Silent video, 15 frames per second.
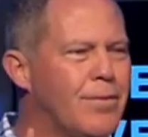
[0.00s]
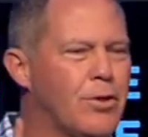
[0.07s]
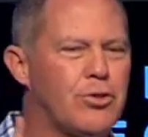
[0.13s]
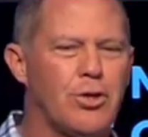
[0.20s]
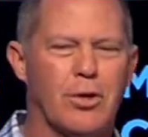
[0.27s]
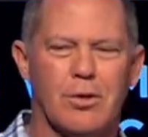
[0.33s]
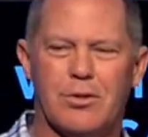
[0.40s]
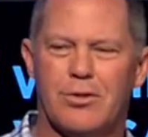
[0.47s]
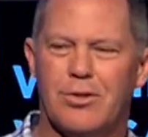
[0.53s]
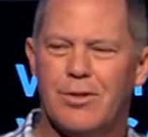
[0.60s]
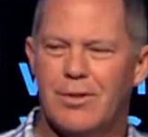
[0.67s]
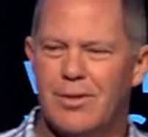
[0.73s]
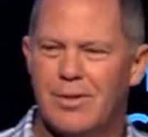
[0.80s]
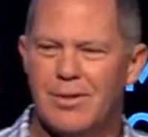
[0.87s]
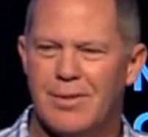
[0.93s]
the church.
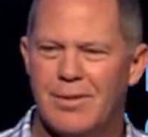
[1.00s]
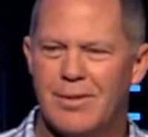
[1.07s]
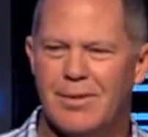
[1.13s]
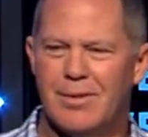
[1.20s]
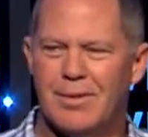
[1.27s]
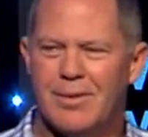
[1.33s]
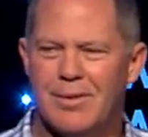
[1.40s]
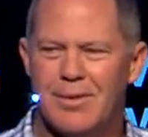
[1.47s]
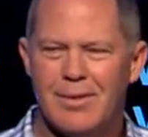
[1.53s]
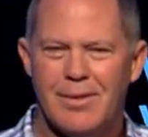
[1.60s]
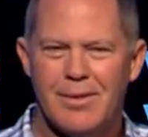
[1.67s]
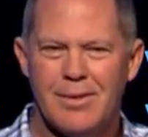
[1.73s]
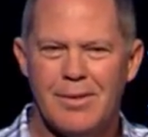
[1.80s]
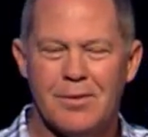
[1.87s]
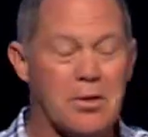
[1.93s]

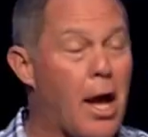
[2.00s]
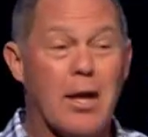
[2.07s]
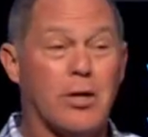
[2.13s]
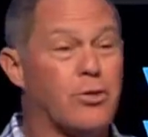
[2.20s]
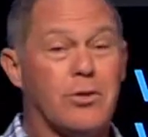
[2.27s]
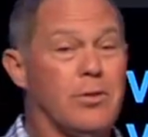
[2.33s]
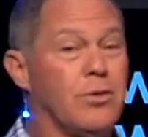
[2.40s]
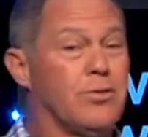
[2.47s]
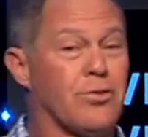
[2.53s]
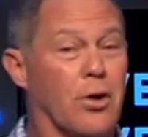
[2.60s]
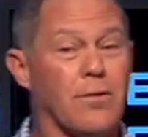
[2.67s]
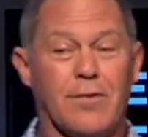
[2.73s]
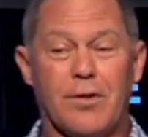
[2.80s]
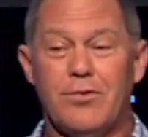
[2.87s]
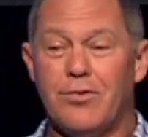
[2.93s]
Not a
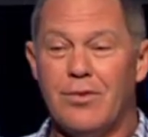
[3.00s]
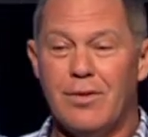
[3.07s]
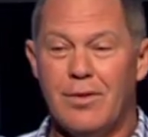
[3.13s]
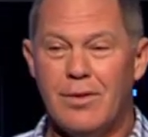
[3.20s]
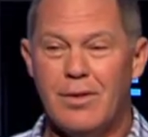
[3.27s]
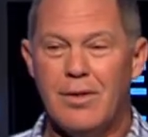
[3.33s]
service,